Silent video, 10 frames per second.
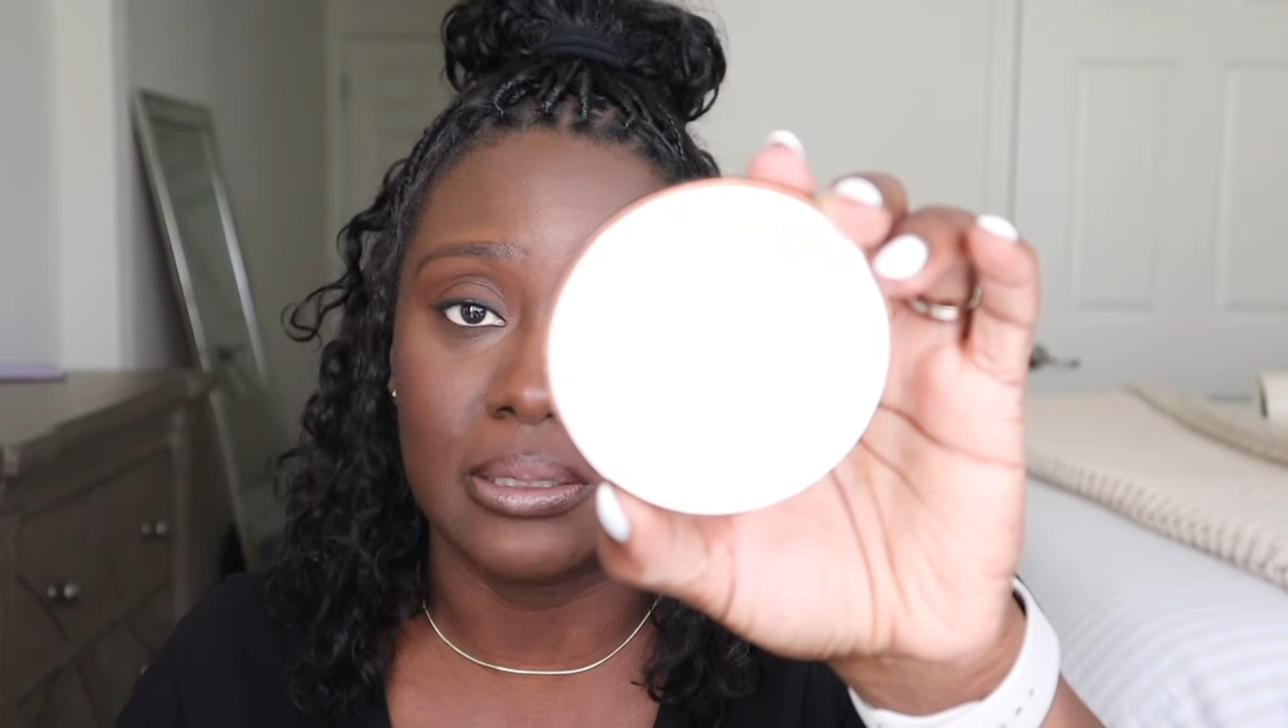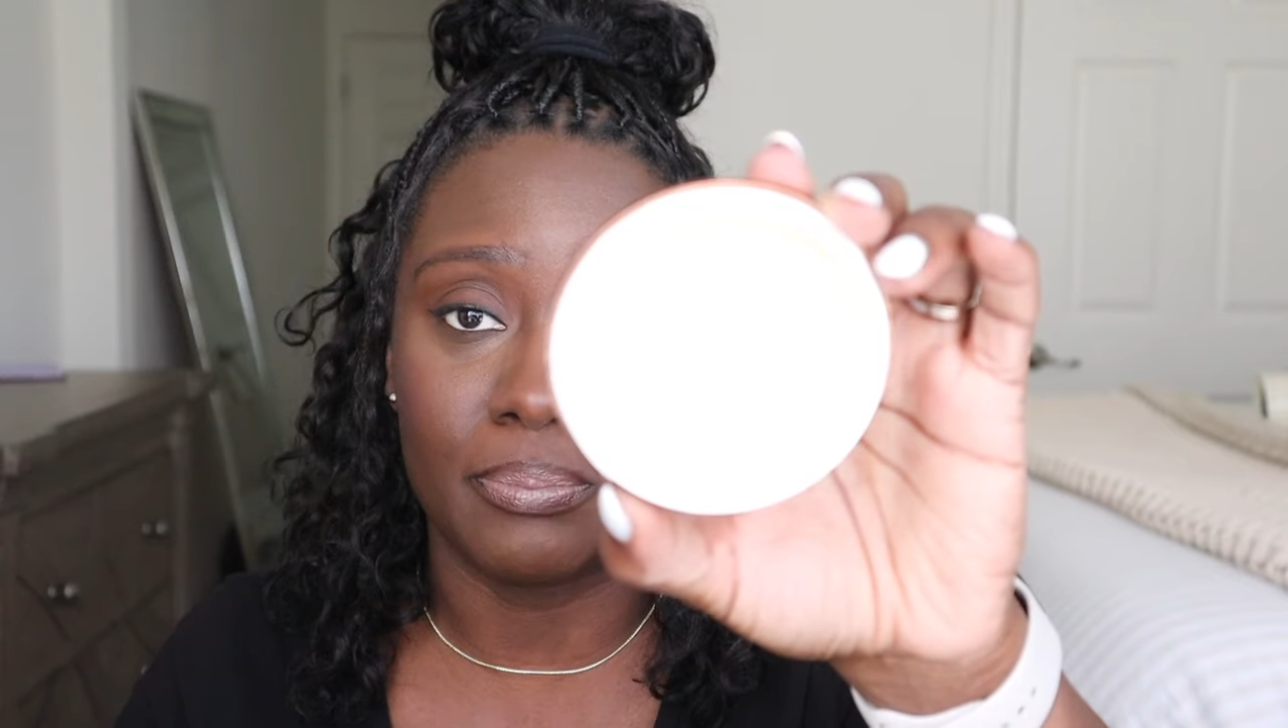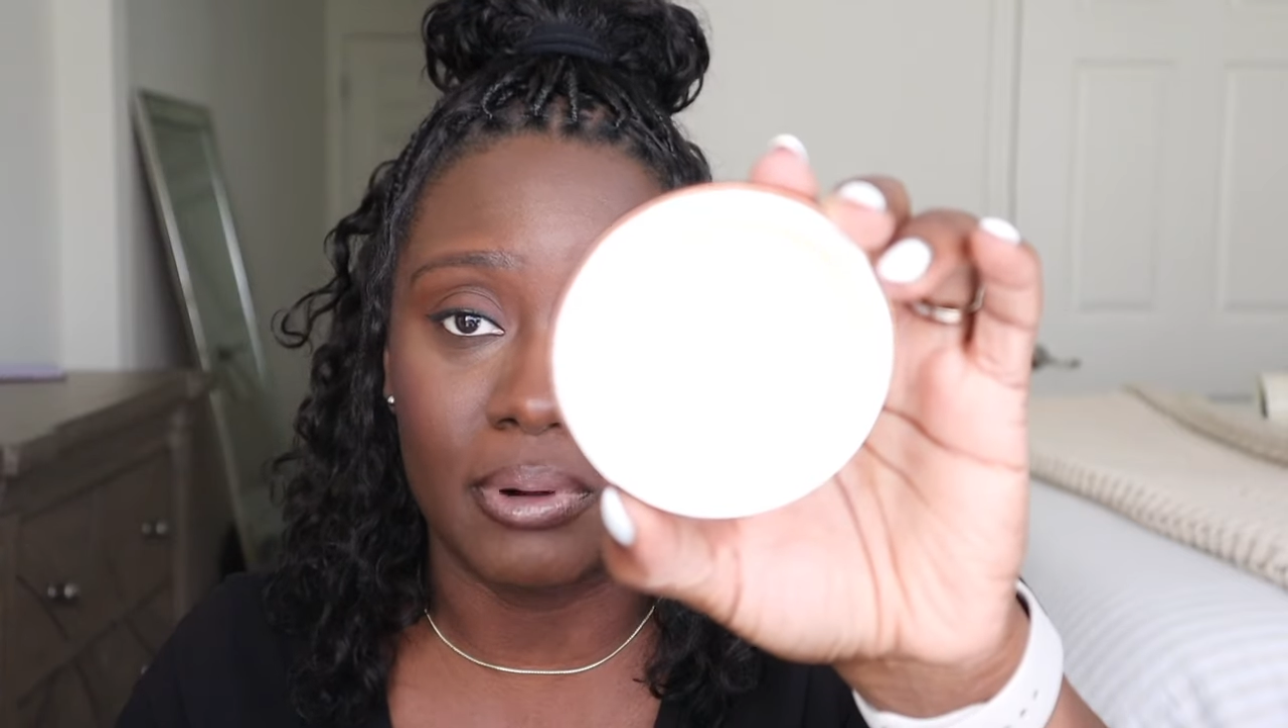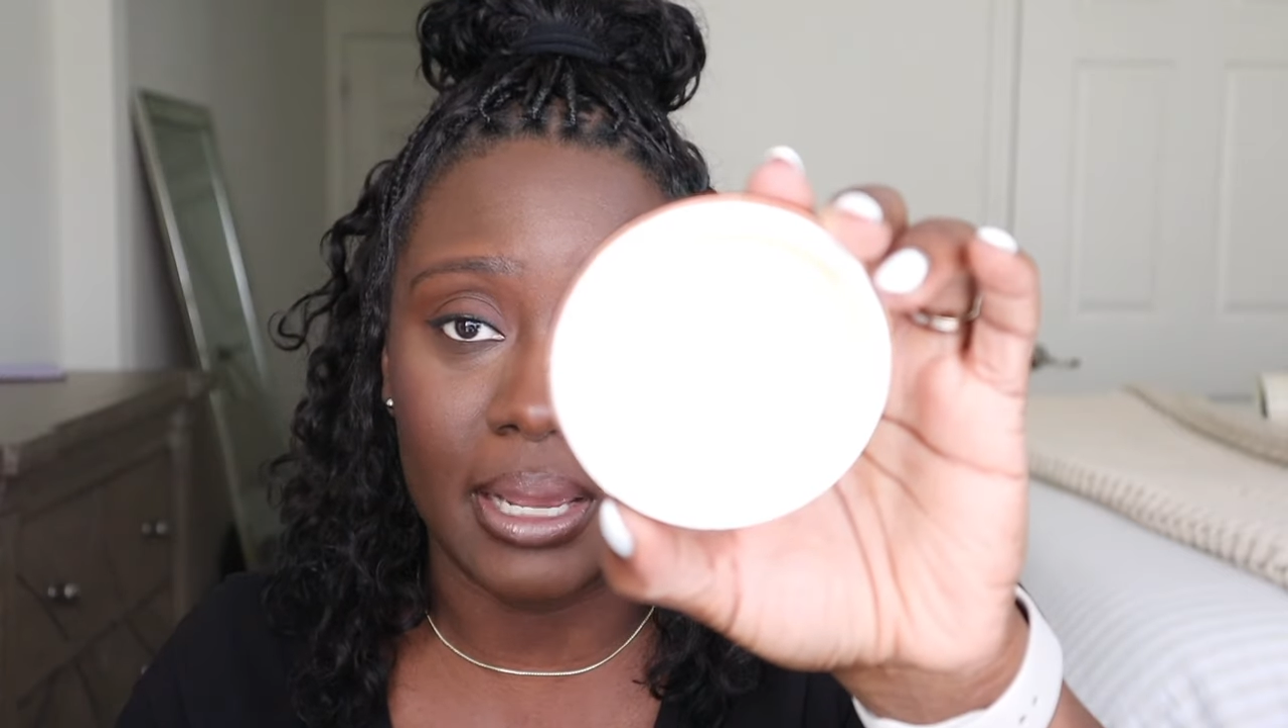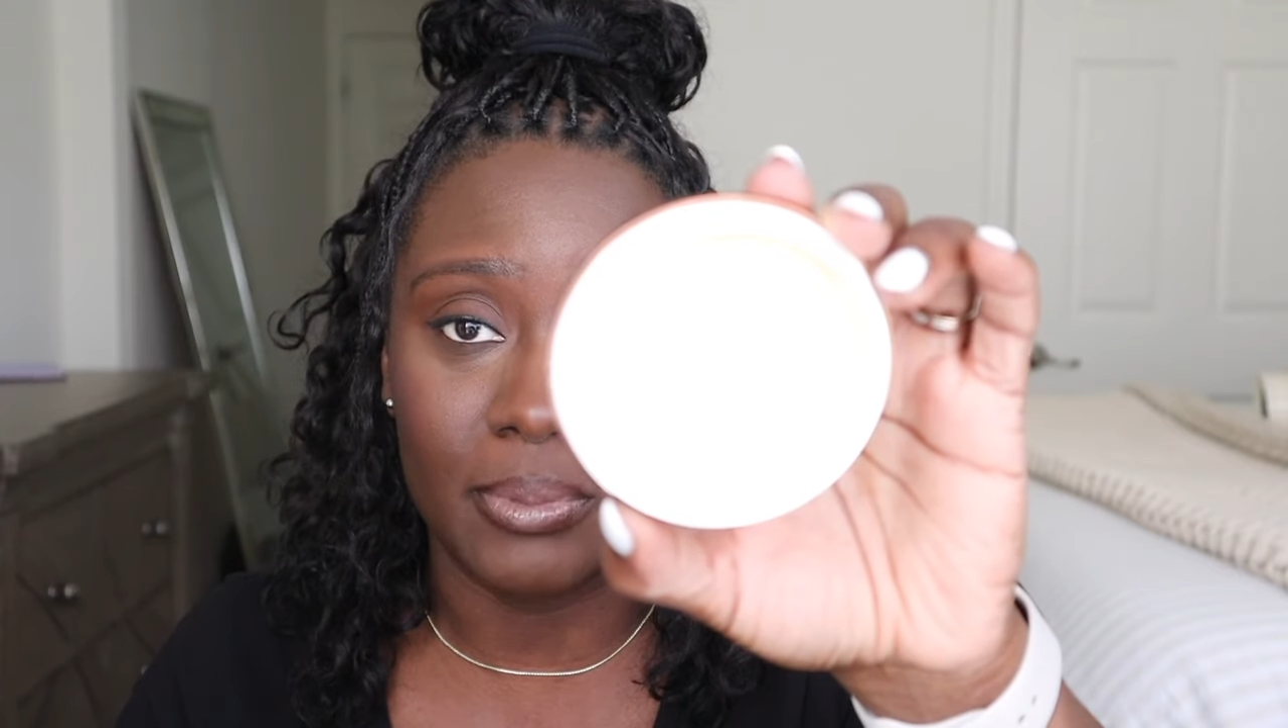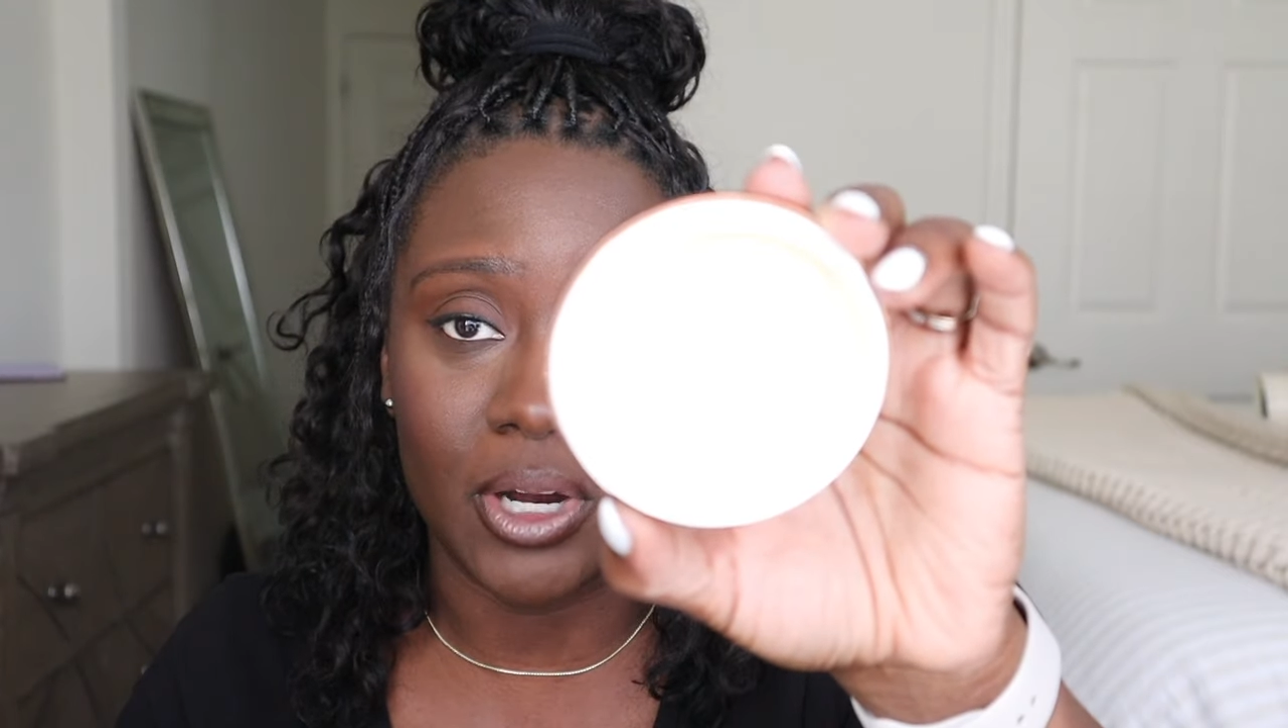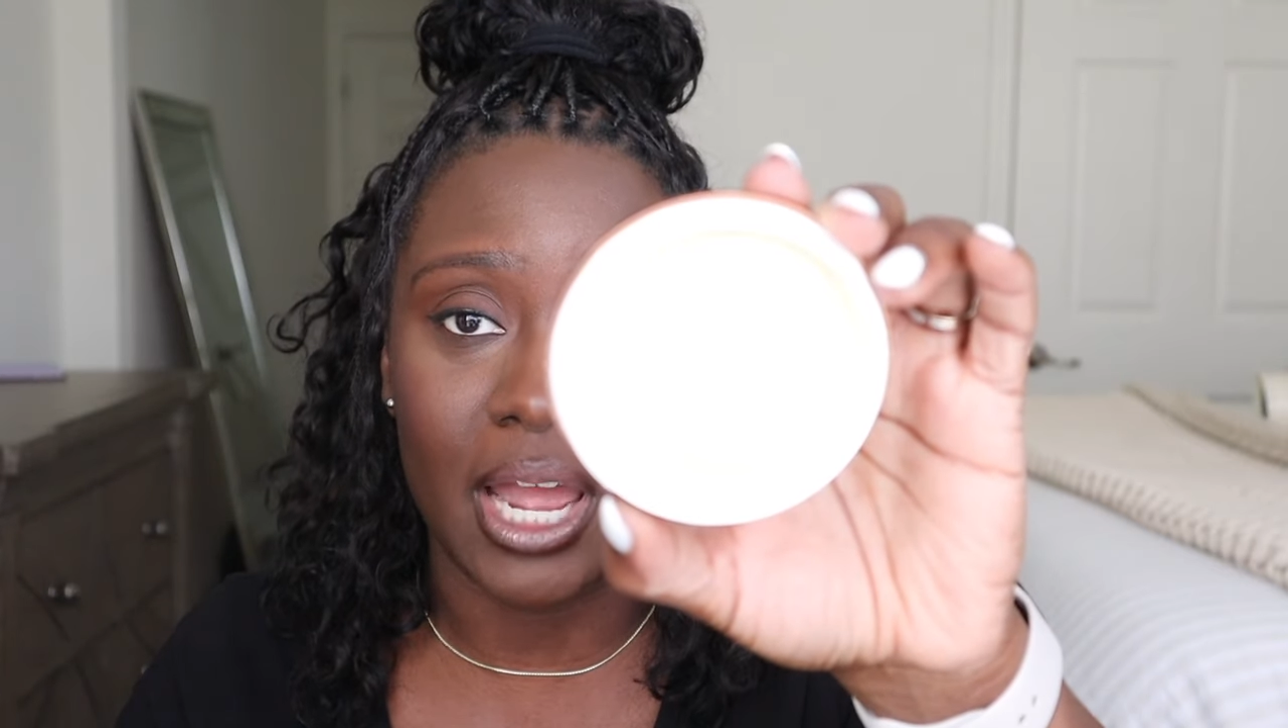a primer.